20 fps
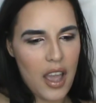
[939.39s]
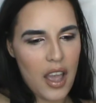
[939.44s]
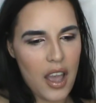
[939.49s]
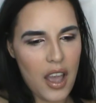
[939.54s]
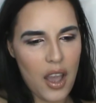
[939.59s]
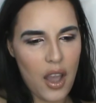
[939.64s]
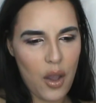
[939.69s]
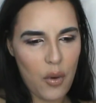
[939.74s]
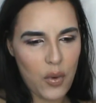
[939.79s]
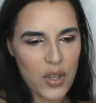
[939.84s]

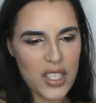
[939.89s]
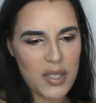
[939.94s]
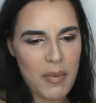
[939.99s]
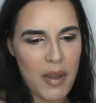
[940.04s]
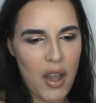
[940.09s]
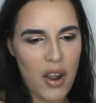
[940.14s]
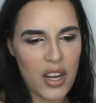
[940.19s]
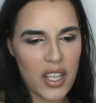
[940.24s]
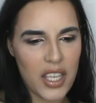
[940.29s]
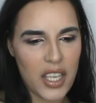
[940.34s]
it was
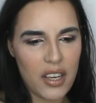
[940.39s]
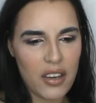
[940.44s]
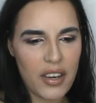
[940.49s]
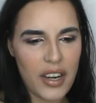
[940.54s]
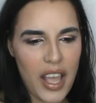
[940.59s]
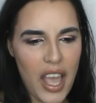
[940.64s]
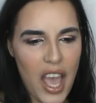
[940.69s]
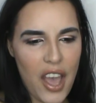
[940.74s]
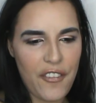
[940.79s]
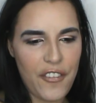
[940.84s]
about 1.5
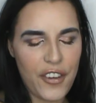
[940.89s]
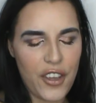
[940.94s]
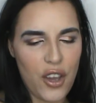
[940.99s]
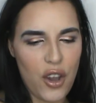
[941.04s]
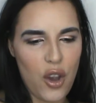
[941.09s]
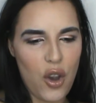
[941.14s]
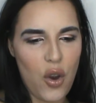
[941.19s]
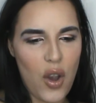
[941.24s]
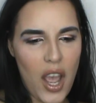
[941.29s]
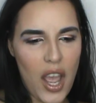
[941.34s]
years
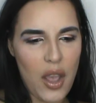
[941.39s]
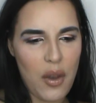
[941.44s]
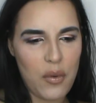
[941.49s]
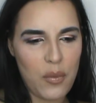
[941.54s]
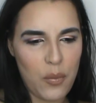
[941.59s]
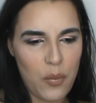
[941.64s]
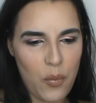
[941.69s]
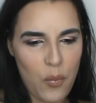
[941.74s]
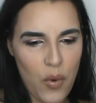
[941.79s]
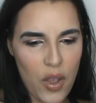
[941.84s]
ago, I
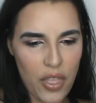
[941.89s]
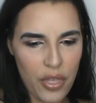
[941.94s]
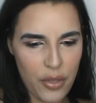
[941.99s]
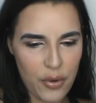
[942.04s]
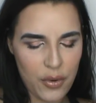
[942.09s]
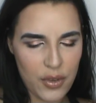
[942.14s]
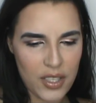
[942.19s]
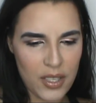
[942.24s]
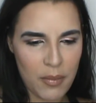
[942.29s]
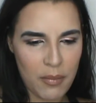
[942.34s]
went
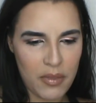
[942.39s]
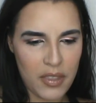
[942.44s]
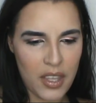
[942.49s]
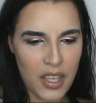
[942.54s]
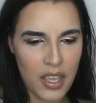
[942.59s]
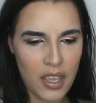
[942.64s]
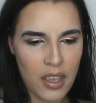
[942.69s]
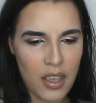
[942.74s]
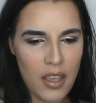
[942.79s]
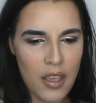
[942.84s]
through
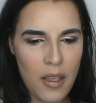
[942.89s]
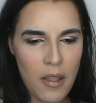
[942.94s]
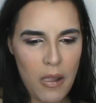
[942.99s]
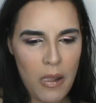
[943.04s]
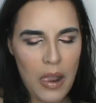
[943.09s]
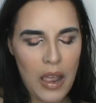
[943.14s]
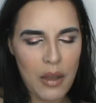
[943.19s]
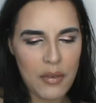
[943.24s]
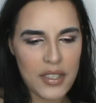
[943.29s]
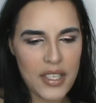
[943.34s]
something.
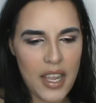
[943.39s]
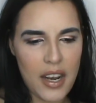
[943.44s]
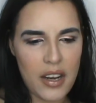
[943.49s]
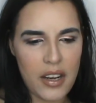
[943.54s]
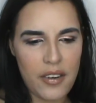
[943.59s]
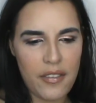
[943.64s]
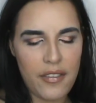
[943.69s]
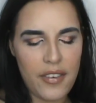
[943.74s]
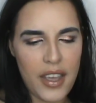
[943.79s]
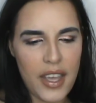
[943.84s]
I was at
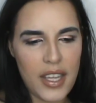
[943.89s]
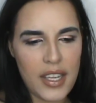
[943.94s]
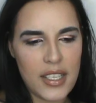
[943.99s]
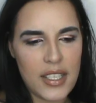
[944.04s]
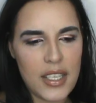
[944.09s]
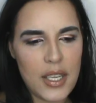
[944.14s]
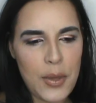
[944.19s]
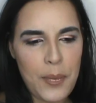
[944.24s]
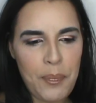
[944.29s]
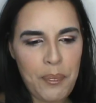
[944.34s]
an
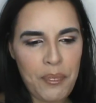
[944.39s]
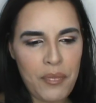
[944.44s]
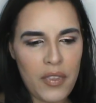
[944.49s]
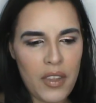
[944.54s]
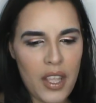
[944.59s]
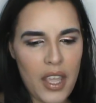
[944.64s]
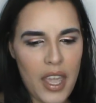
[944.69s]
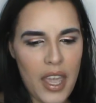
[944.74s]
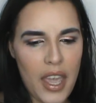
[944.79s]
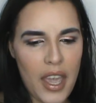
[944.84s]
event,
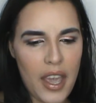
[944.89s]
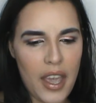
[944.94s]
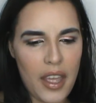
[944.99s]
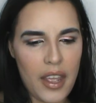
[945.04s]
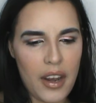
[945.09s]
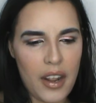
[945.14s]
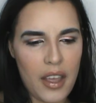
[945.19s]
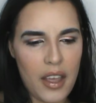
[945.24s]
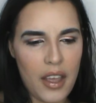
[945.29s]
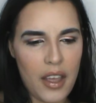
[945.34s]

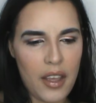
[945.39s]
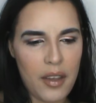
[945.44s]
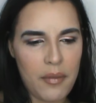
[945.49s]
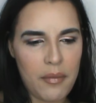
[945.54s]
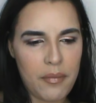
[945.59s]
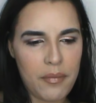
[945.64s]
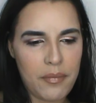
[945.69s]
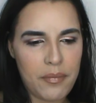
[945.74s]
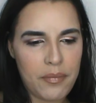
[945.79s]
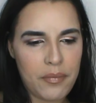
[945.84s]

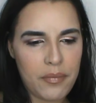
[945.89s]
and